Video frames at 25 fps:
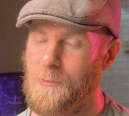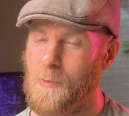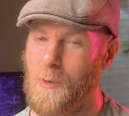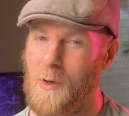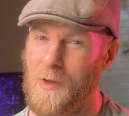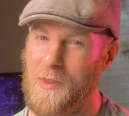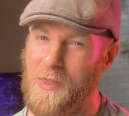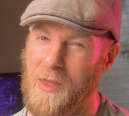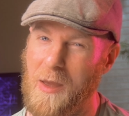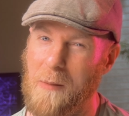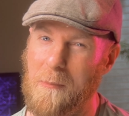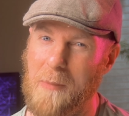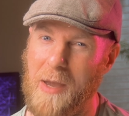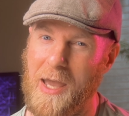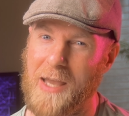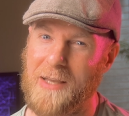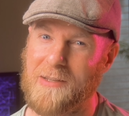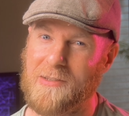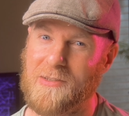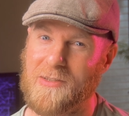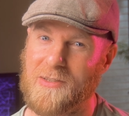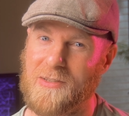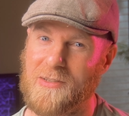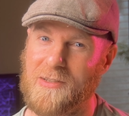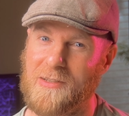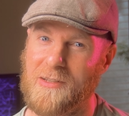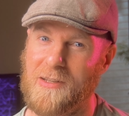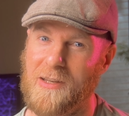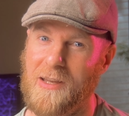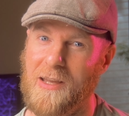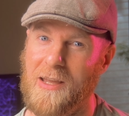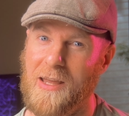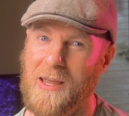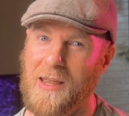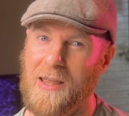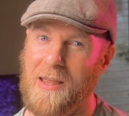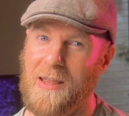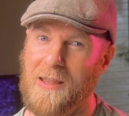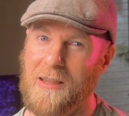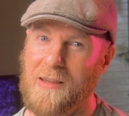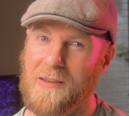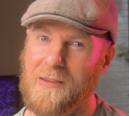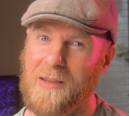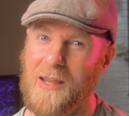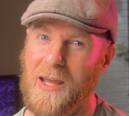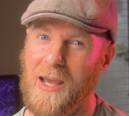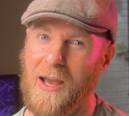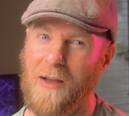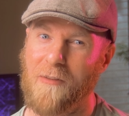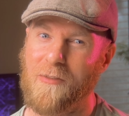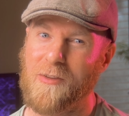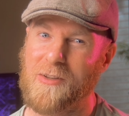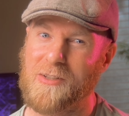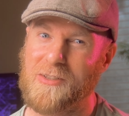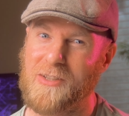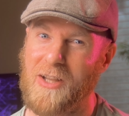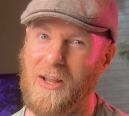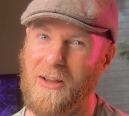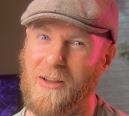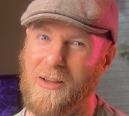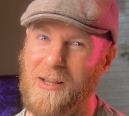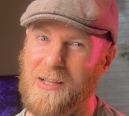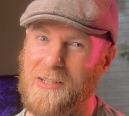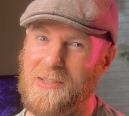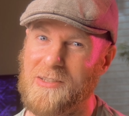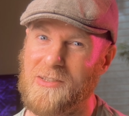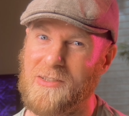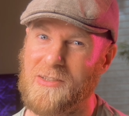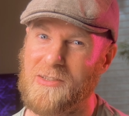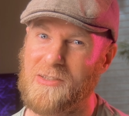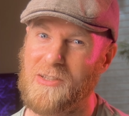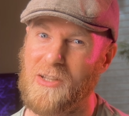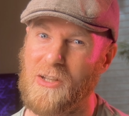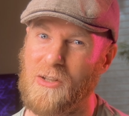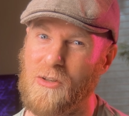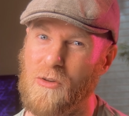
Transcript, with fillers: With MS, they often tell us to